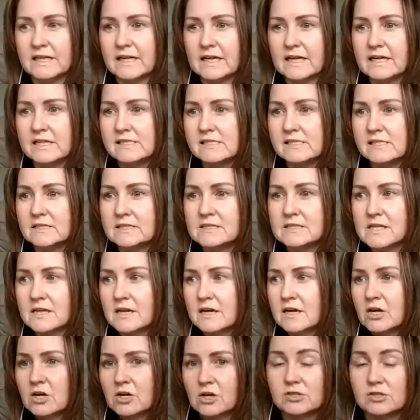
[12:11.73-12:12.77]
Is it
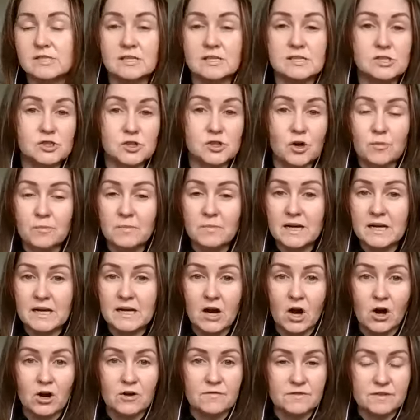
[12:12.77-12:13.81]
because there's so many
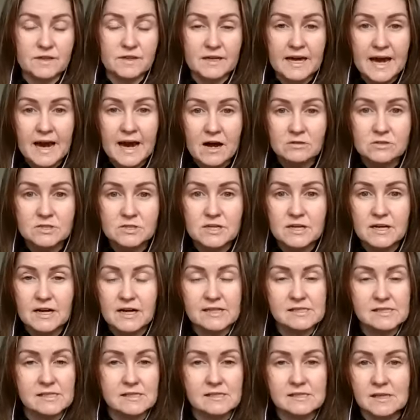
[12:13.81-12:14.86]
over the counter?
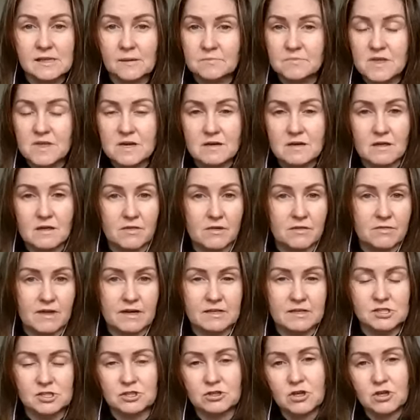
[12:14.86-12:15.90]
Is it something that they
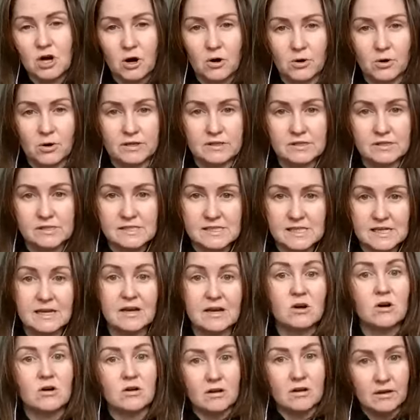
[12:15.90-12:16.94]
should go and see
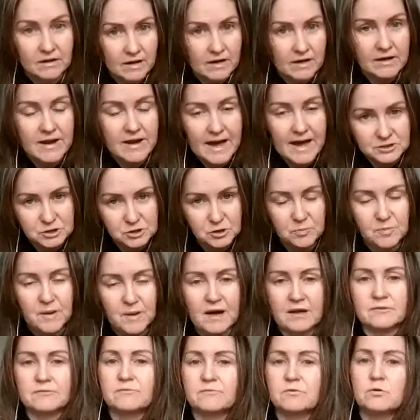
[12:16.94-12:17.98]
a
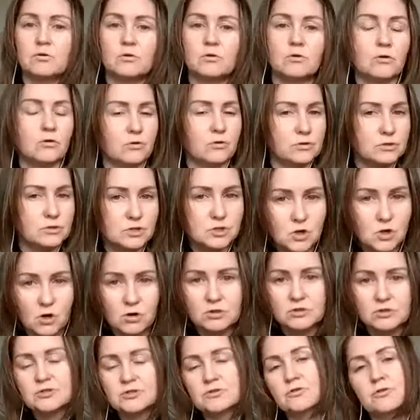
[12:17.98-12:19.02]
naturopath for, or a
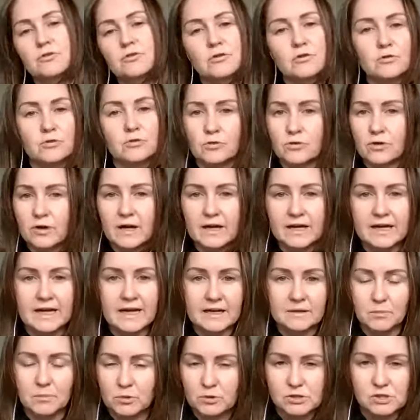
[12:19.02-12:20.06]
doctor, or
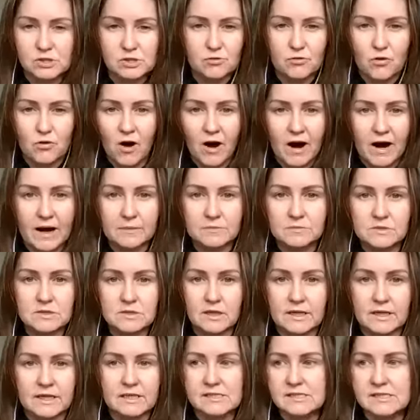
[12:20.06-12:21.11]
get prescribed?
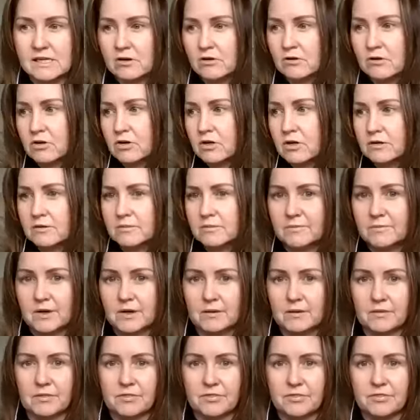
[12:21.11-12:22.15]
Like, is there
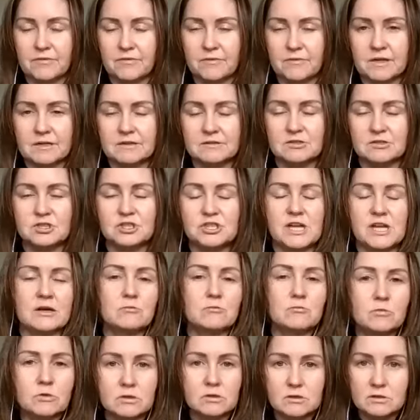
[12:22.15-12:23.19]
a
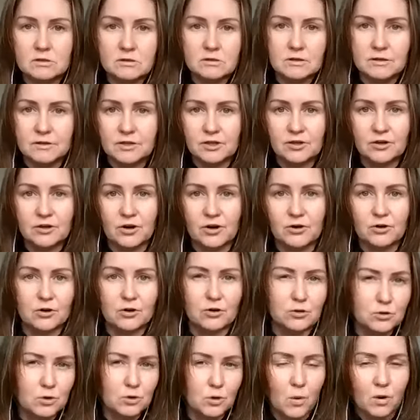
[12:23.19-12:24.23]
general, you know,
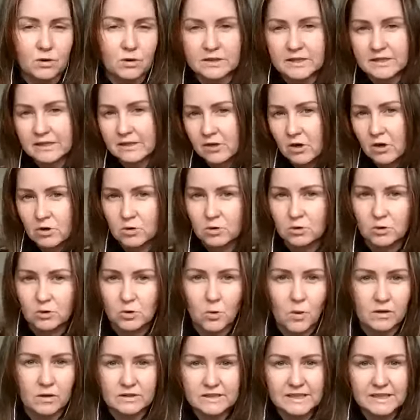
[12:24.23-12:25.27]
good quality, not good
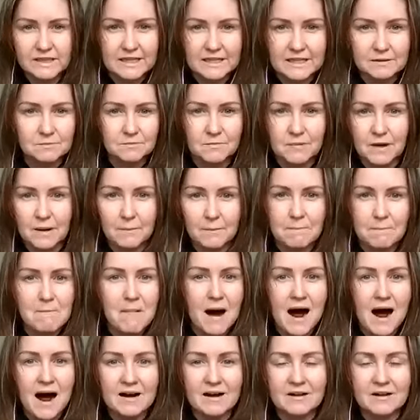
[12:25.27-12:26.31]
quality
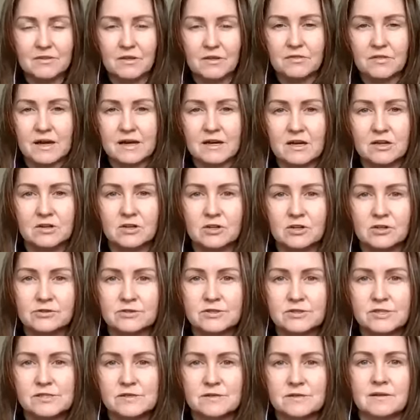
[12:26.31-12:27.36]
marker that they can
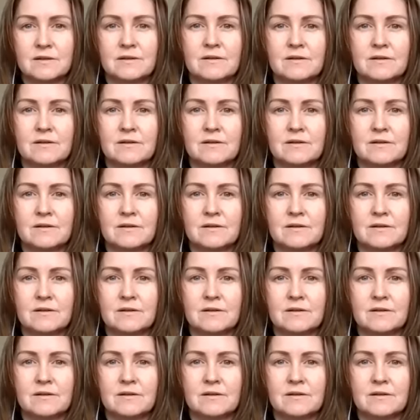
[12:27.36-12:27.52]
use?